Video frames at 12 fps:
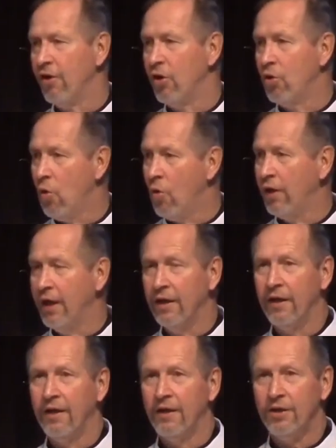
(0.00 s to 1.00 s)
Quoting
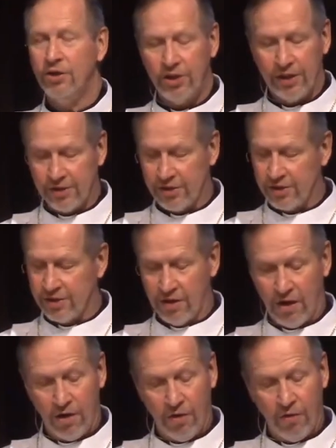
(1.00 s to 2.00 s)
Jesus
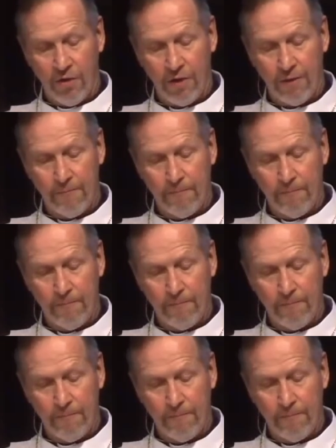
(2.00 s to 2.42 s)
our Lord.